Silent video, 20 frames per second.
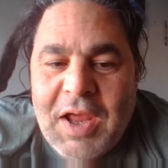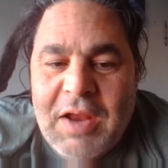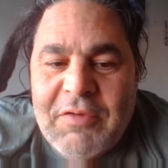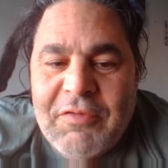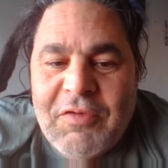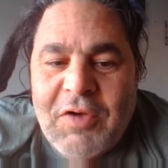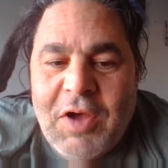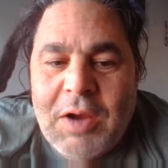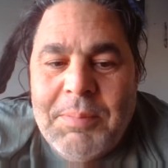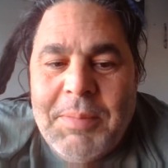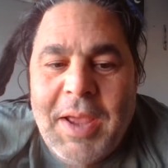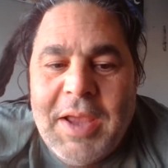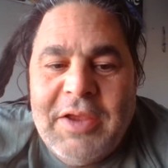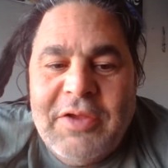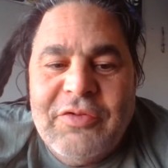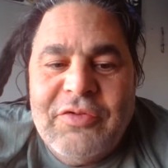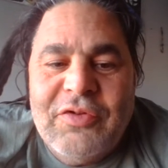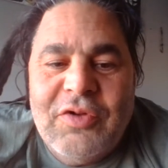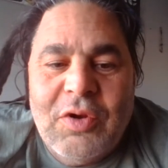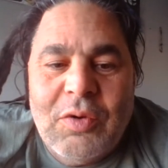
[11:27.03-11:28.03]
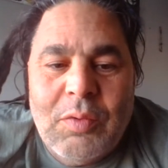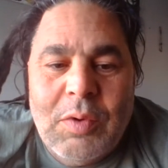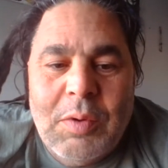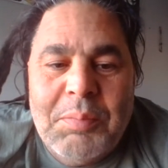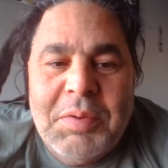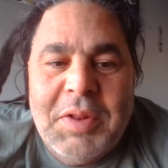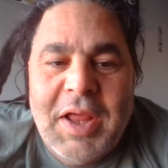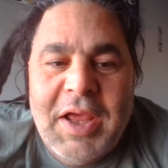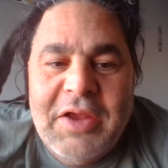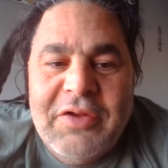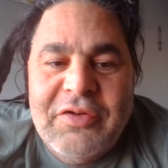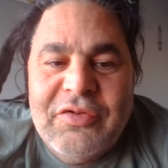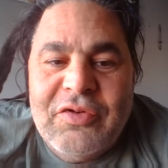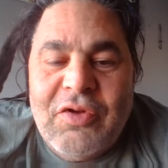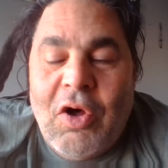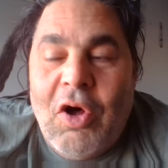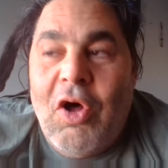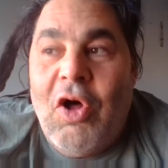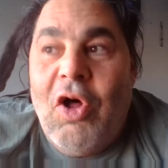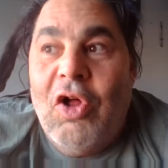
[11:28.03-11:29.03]
And FogBank is going to
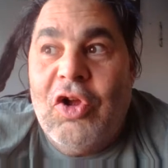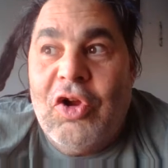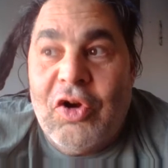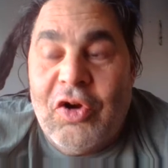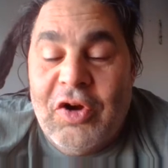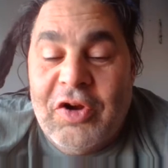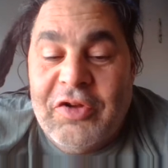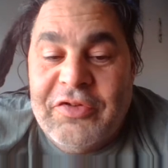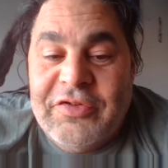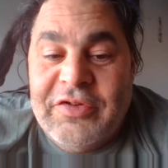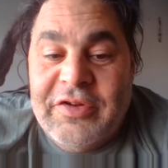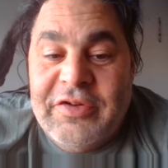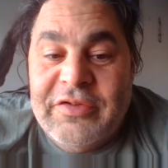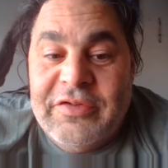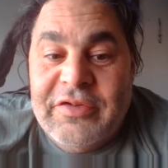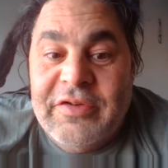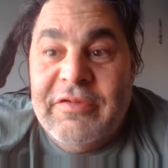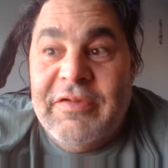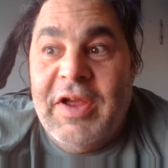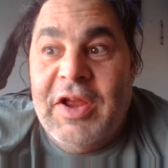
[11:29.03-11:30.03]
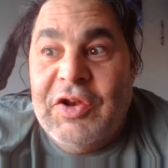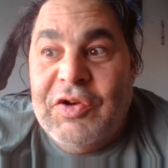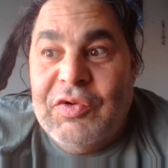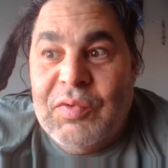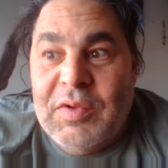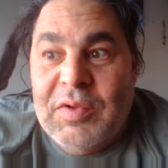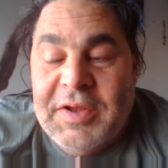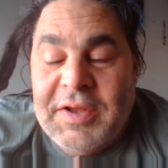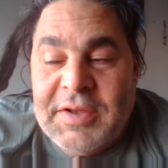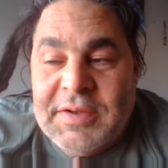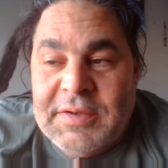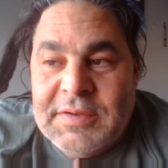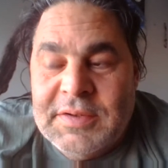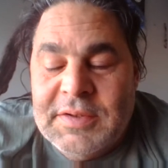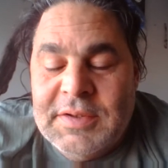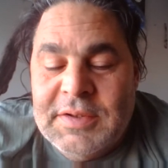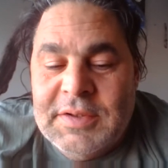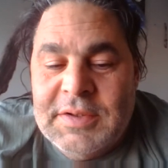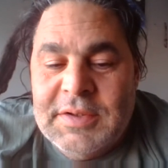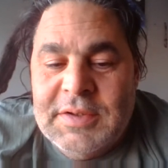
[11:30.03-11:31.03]
replace all currencies eventually
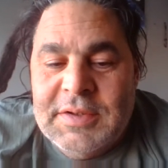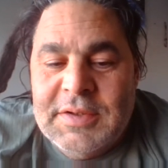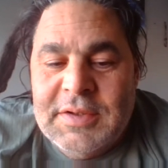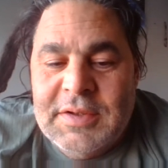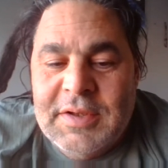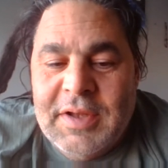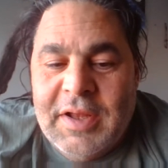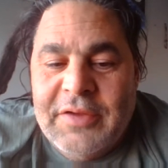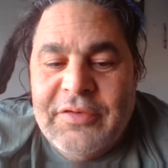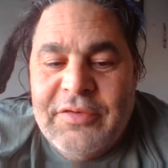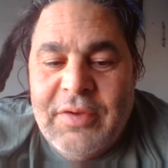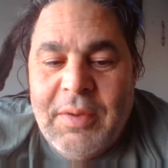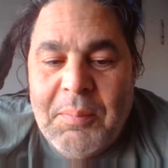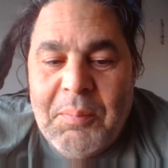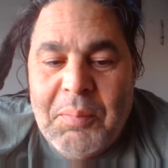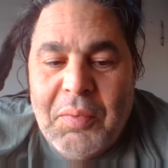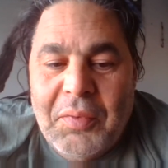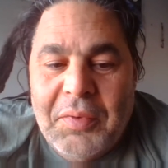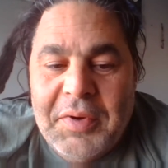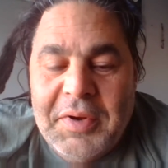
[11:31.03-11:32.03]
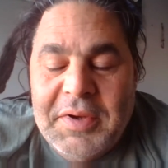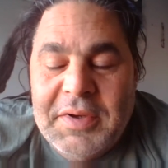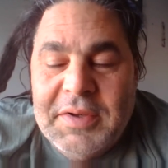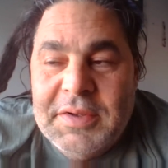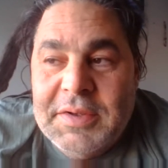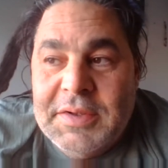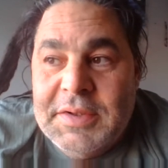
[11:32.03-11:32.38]
at some point.